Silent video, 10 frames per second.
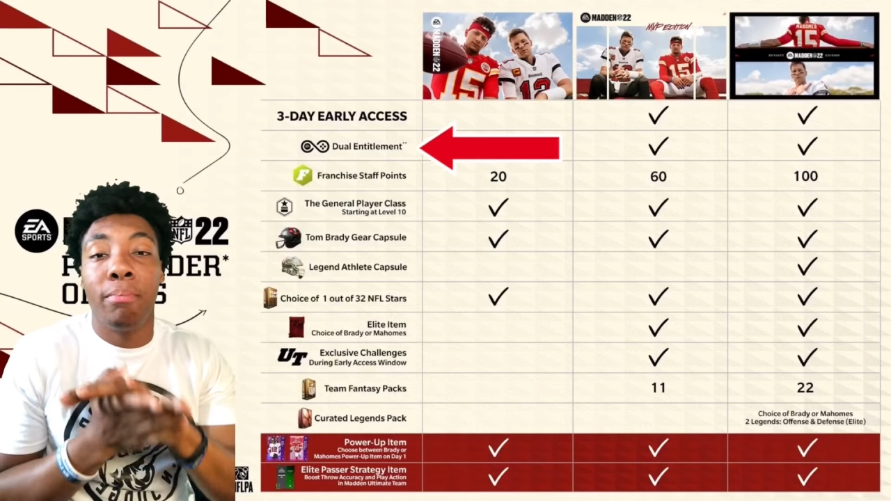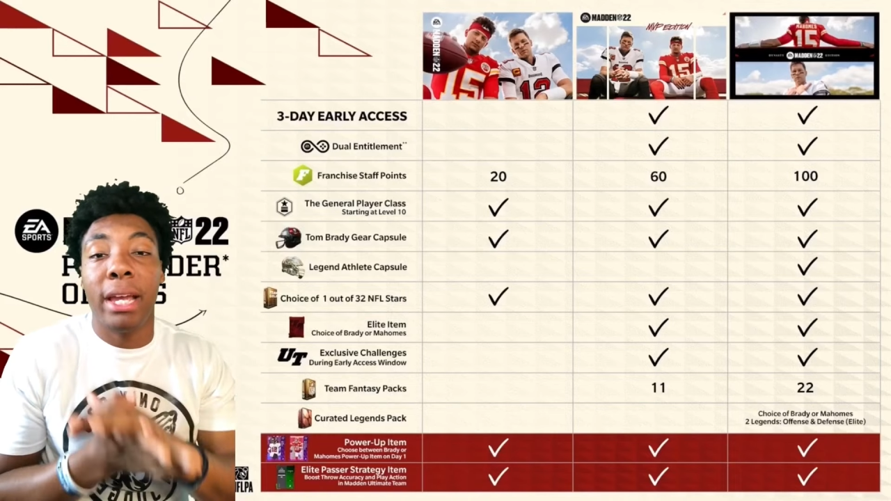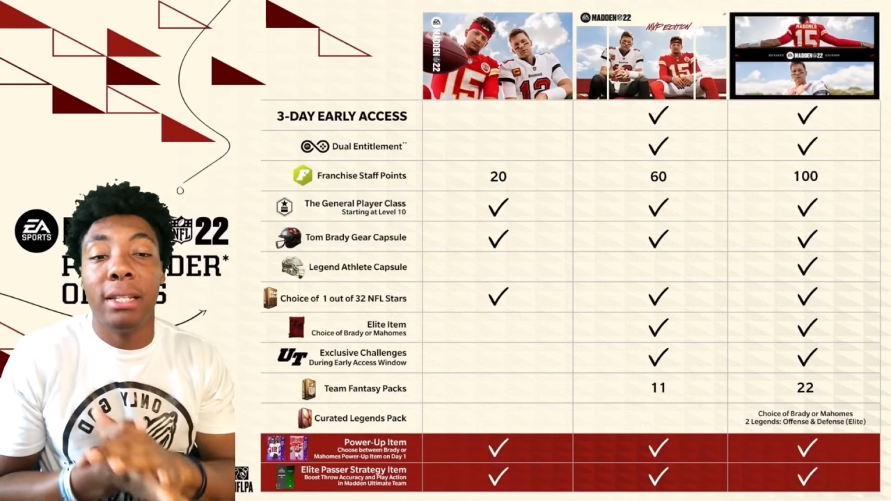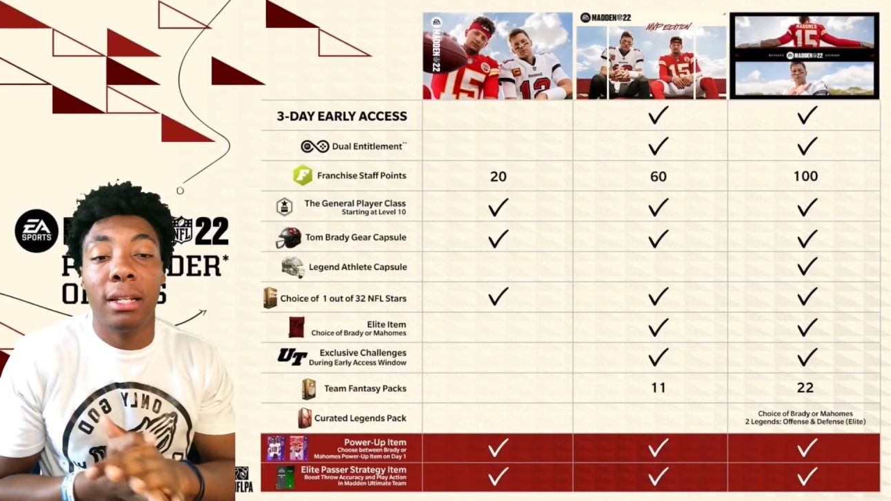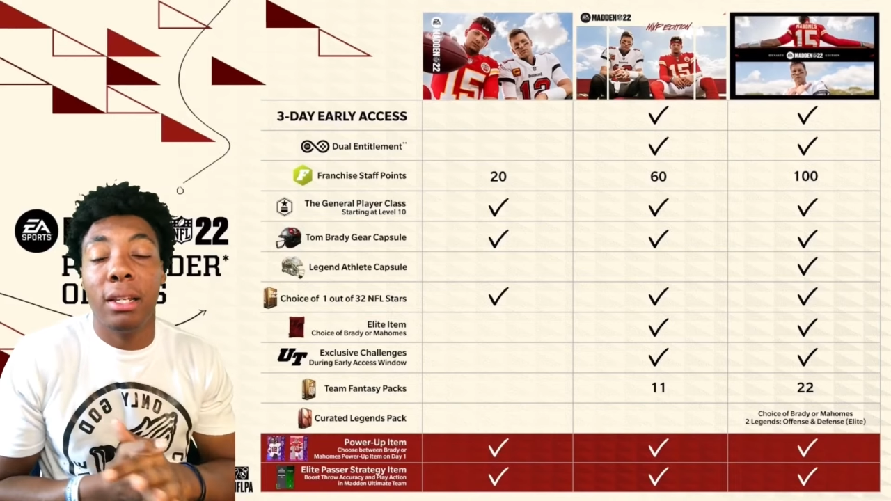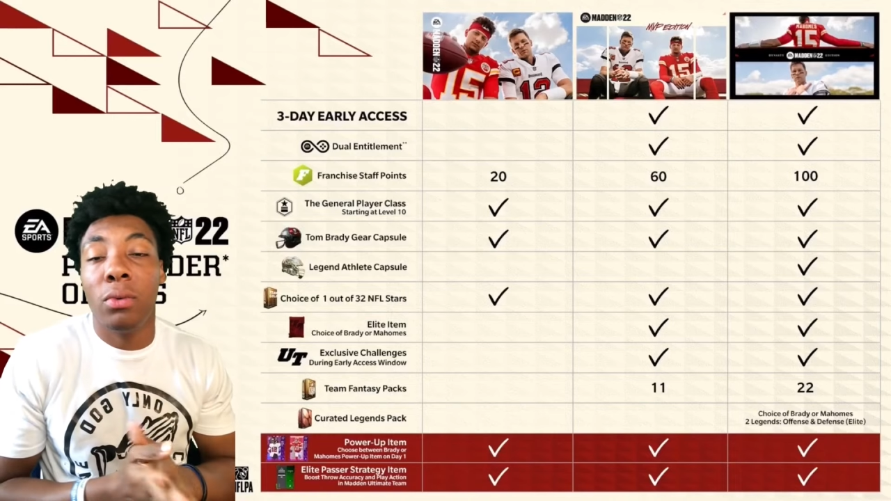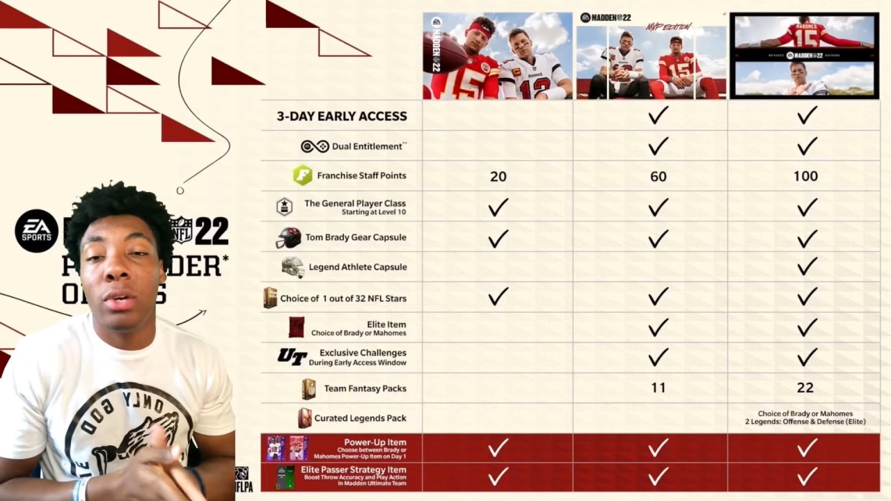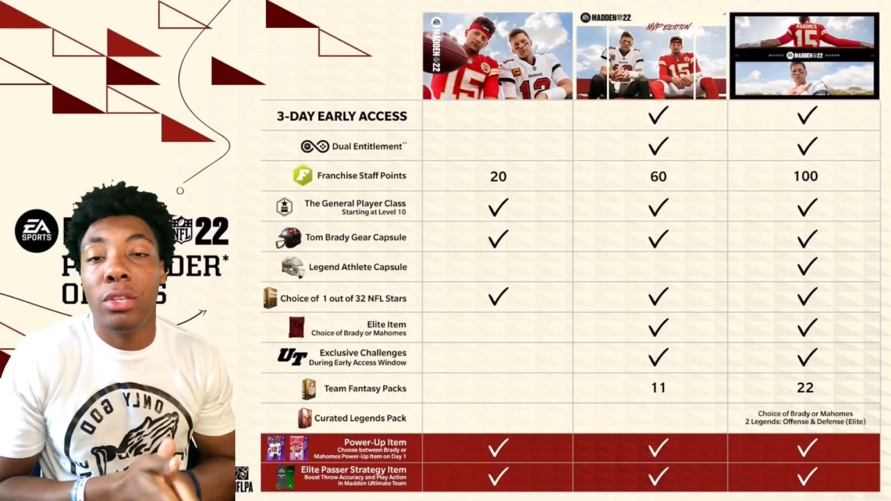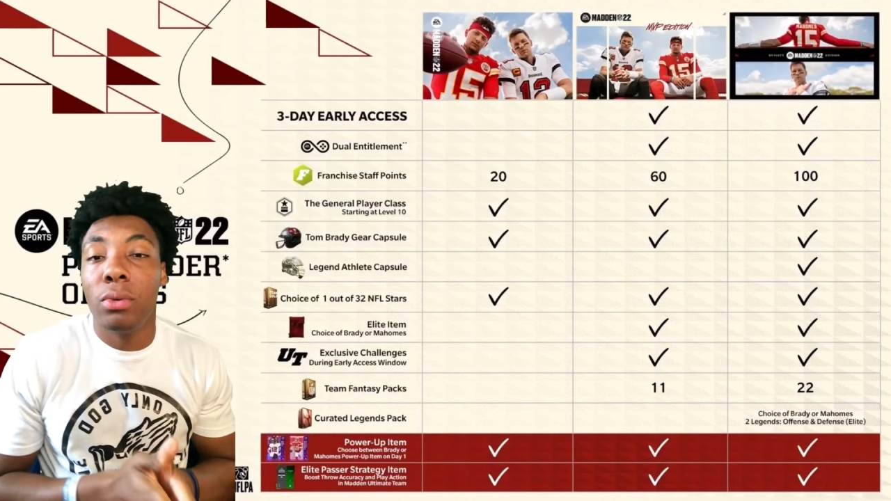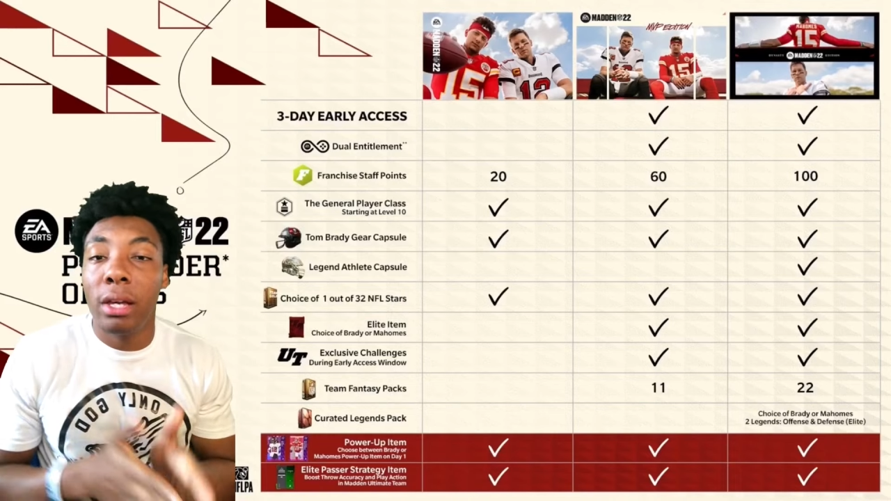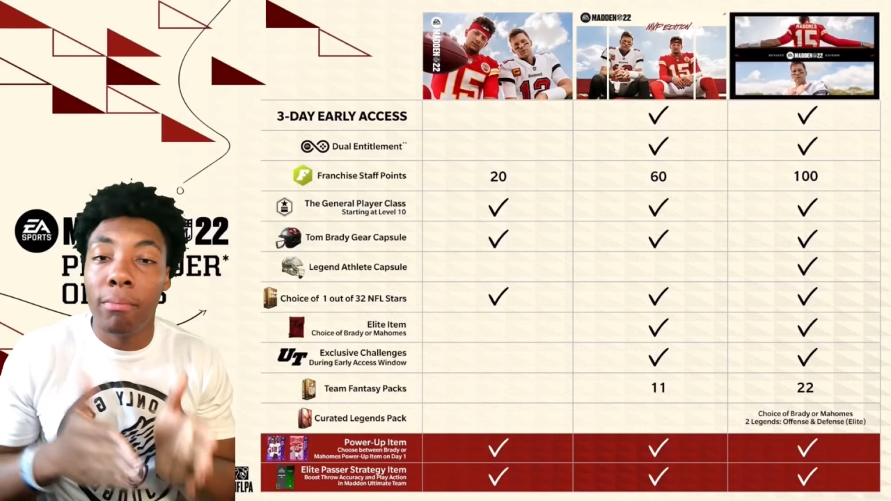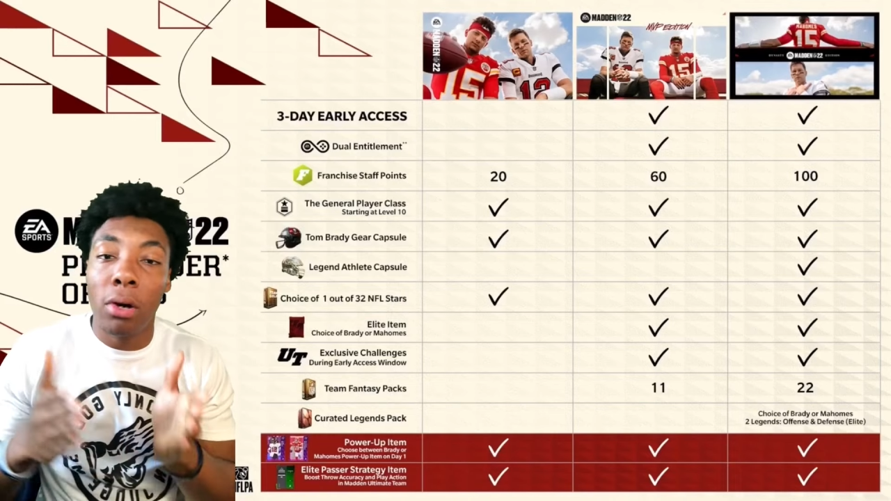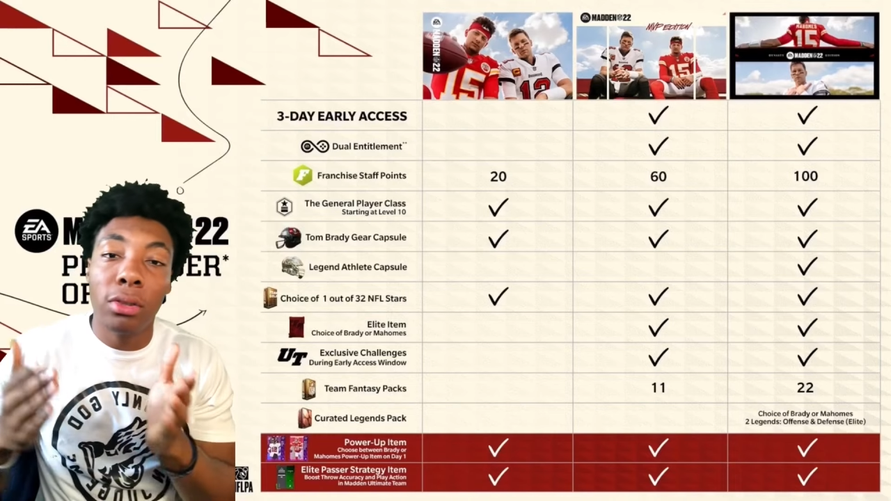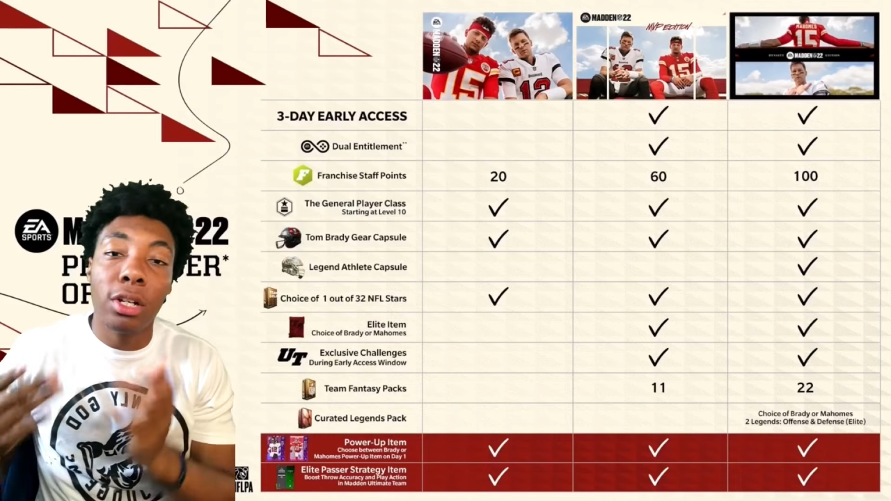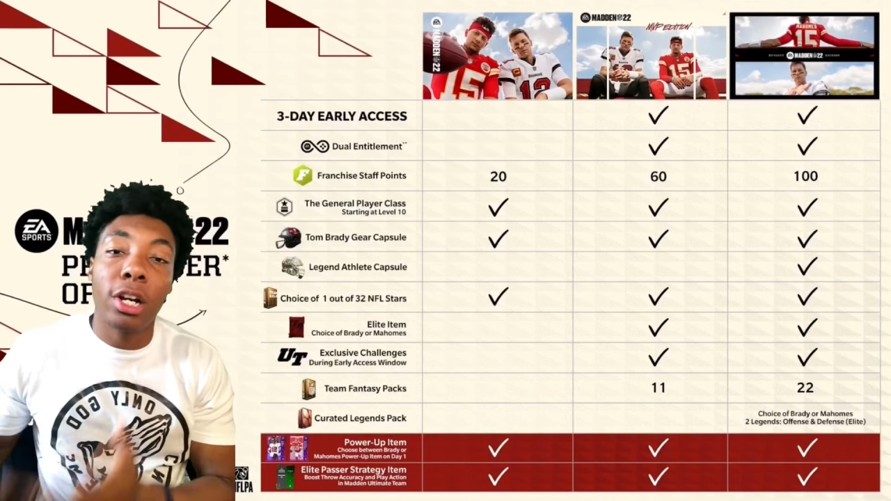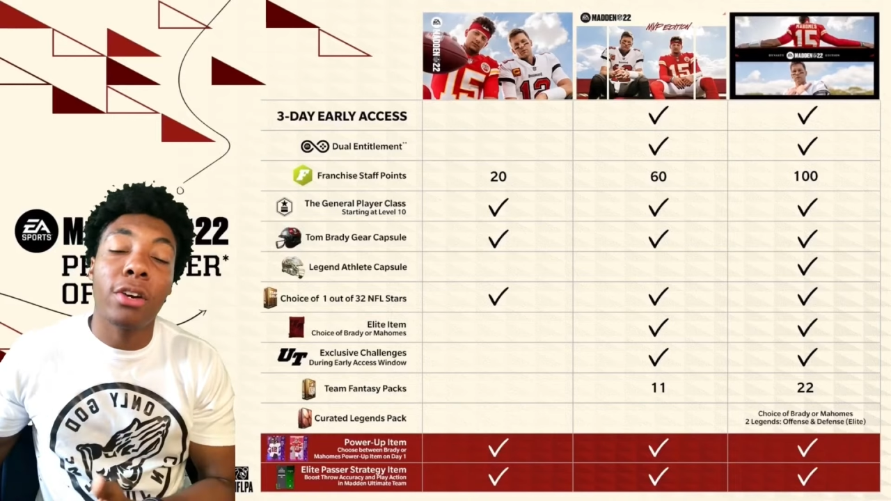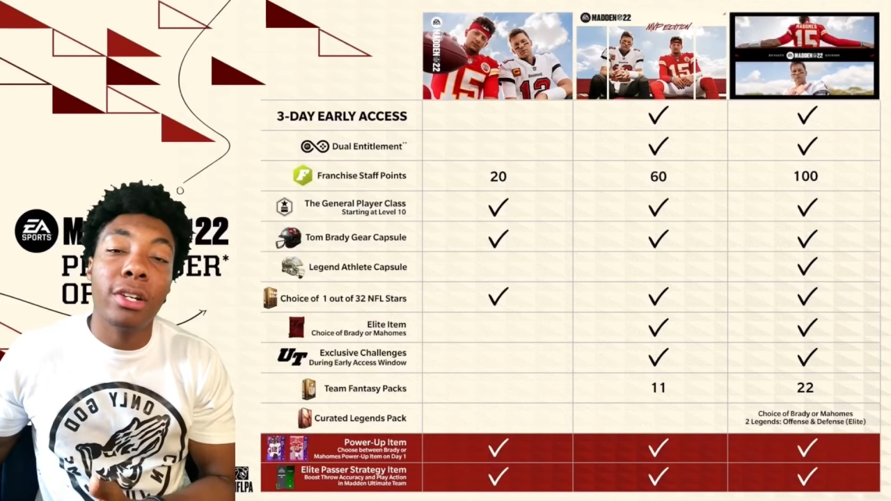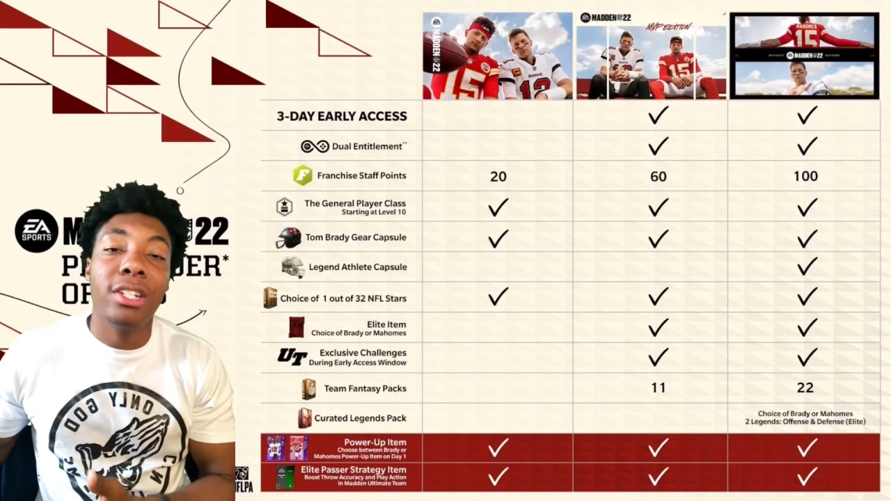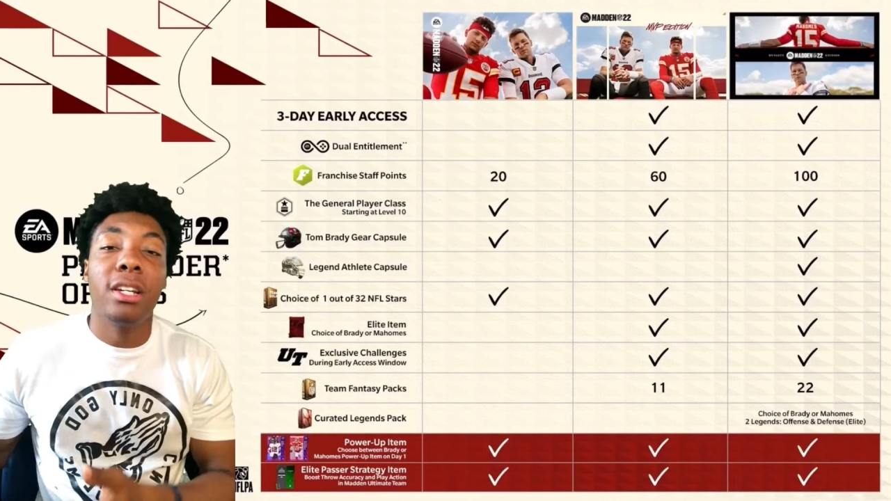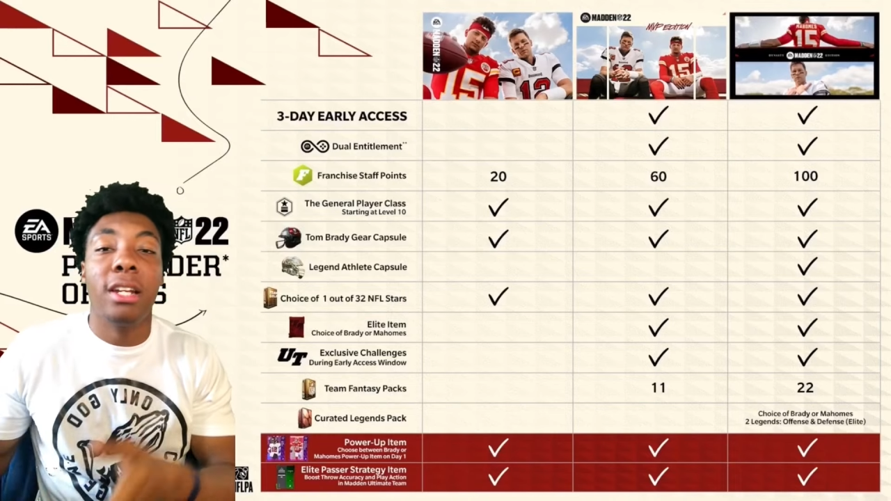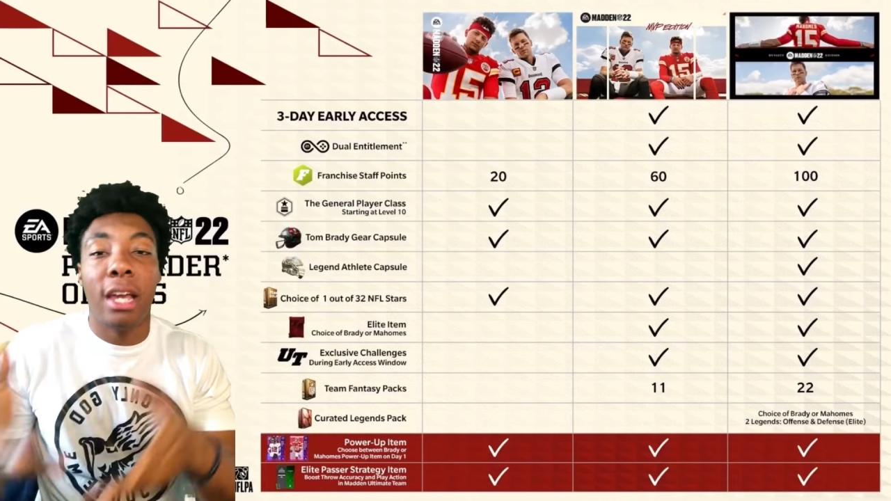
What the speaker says: basically when you get both the current gen